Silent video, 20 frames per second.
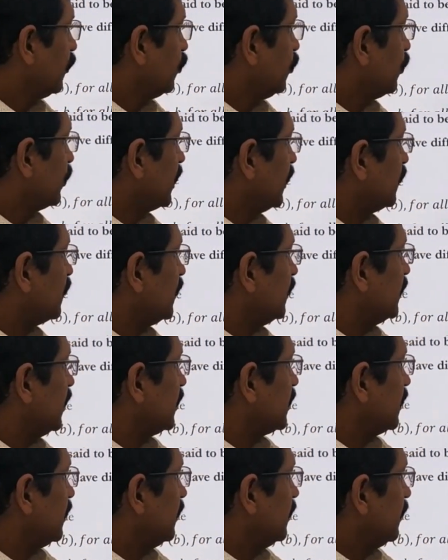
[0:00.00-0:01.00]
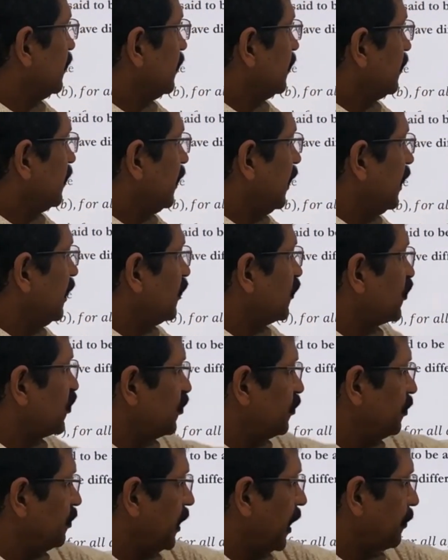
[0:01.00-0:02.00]
You can see that A
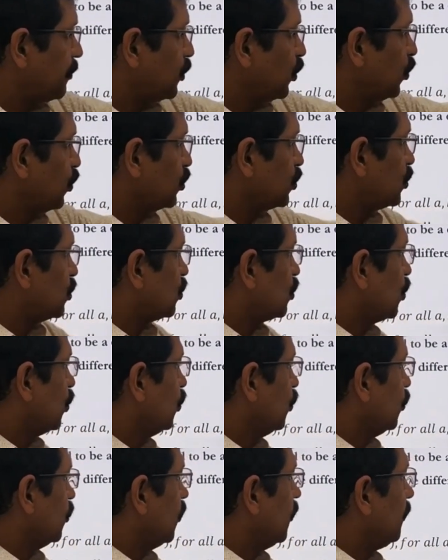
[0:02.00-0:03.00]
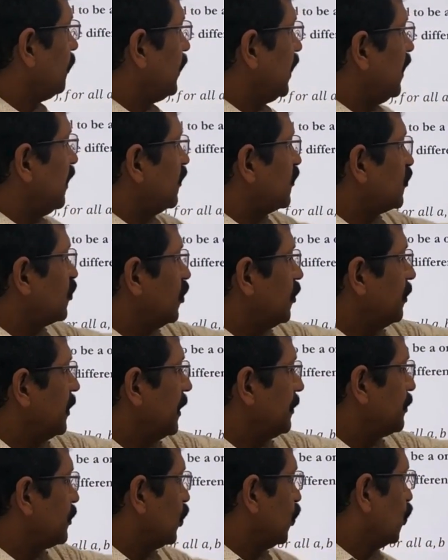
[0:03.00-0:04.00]
is mapped to 2, B is
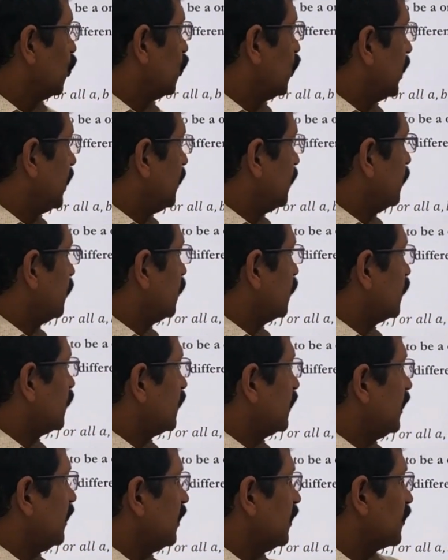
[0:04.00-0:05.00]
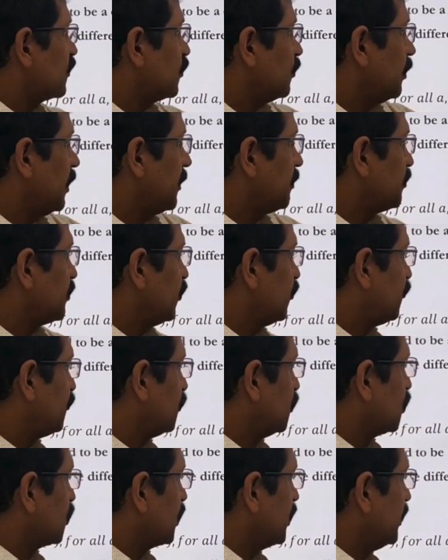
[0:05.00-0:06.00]
mapped to 1, C is mapped to
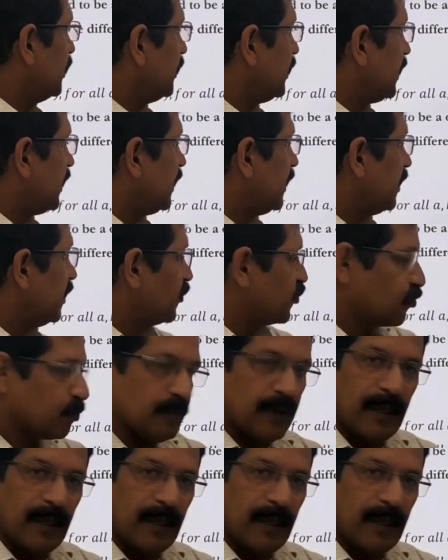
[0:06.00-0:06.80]
4, D is